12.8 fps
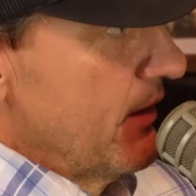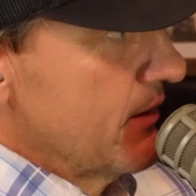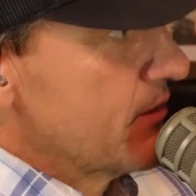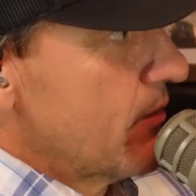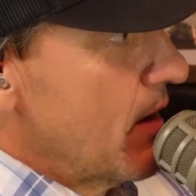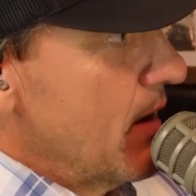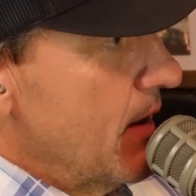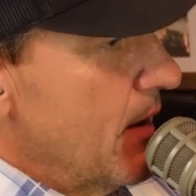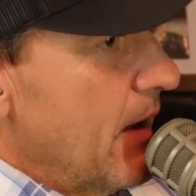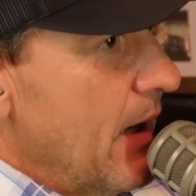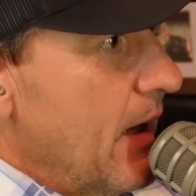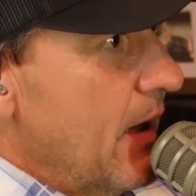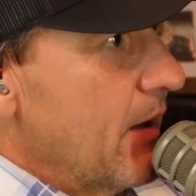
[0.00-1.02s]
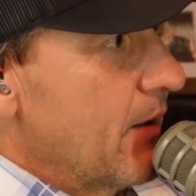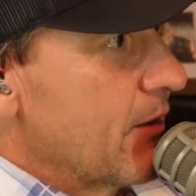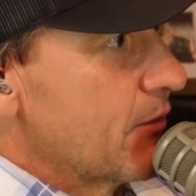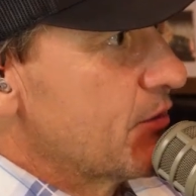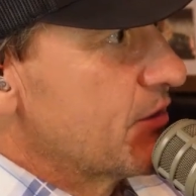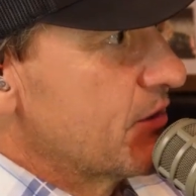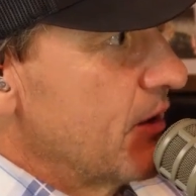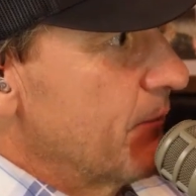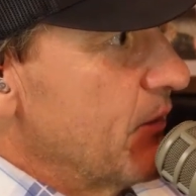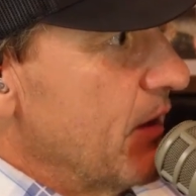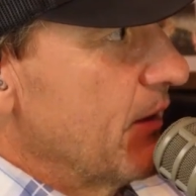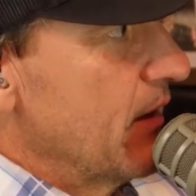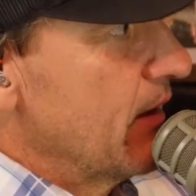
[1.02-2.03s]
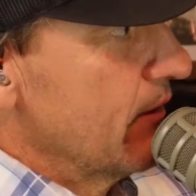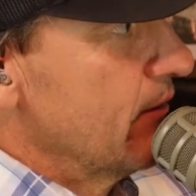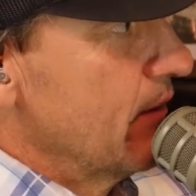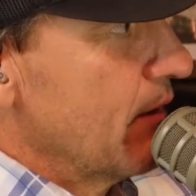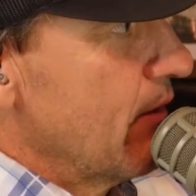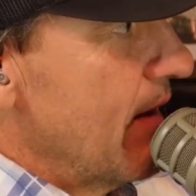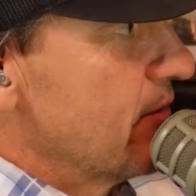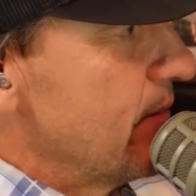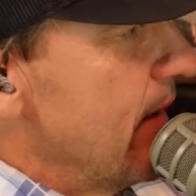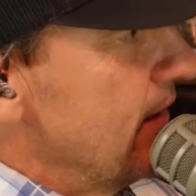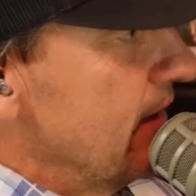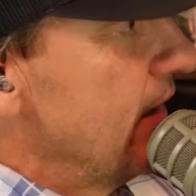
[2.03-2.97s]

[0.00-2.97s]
it is, right? And there's something that grabs my